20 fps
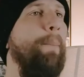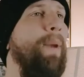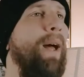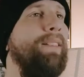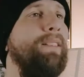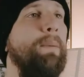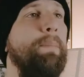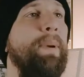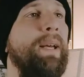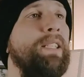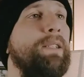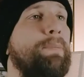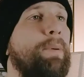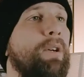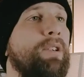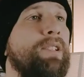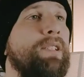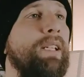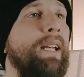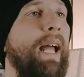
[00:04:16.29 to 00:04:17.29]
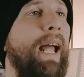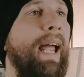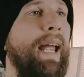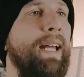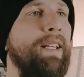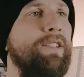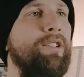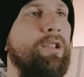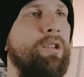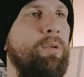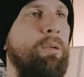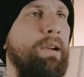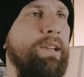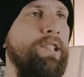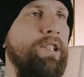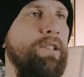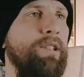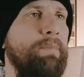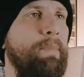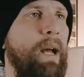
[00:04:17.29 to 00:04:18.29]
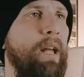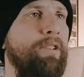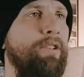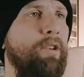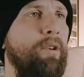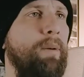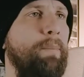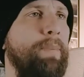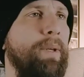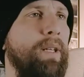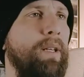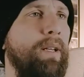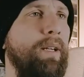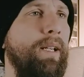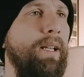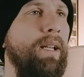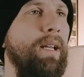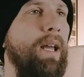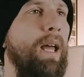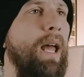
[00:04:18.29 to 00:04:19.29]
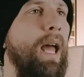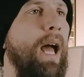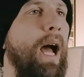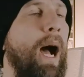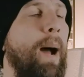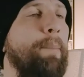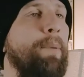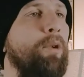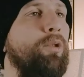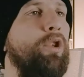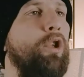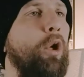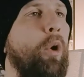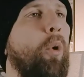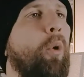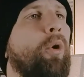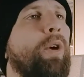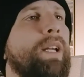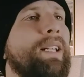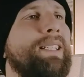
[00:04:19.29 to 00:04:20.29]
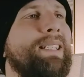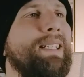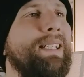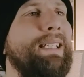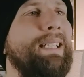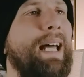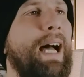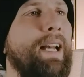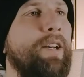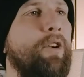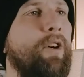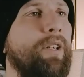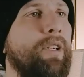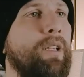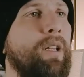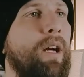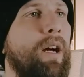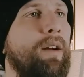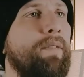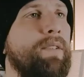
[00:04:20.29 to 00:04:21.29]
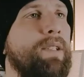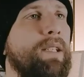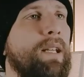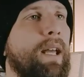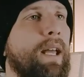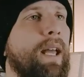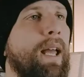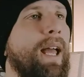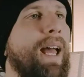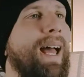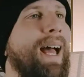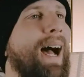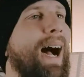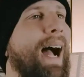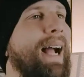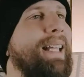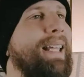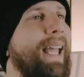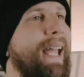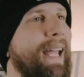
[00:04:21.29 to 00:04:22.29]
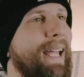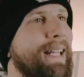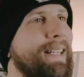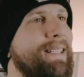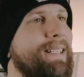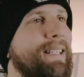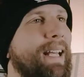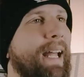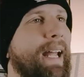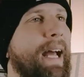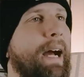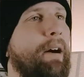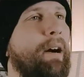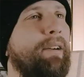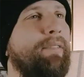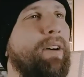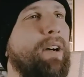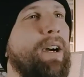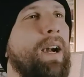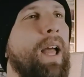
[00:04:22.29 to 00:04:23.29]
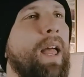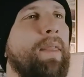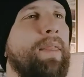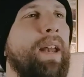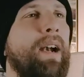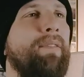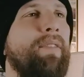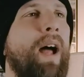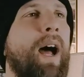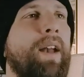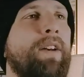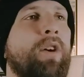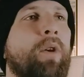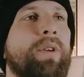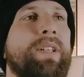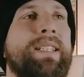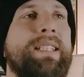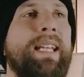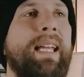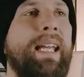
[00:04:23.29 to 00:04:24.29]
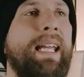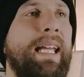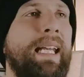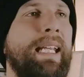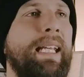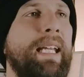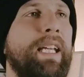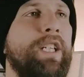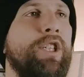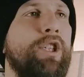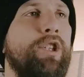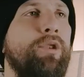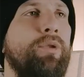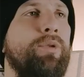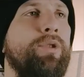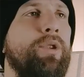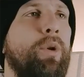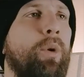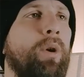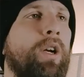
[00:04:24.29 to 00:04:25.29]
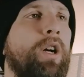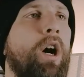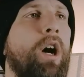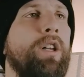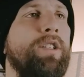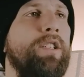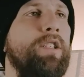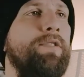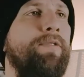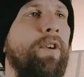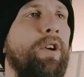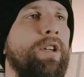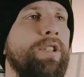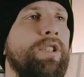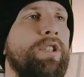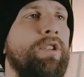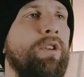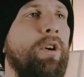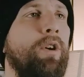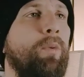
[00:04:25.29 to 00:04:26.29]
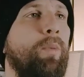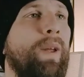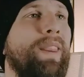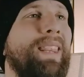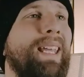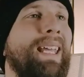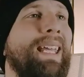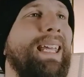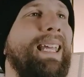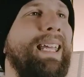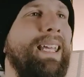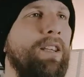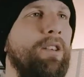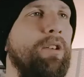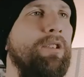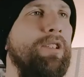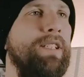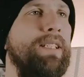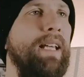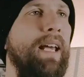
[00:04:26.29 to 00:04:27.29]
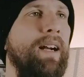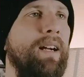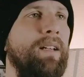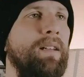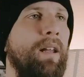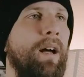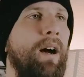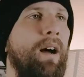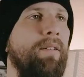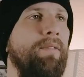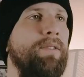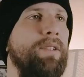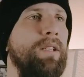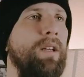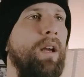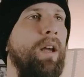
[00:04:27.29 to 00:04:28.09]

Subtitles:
not the best person to answer questions about durability. I'm notoriously light on gloves. I can say, however, that I've not noticed any issues or causes for concern with either set of gloves.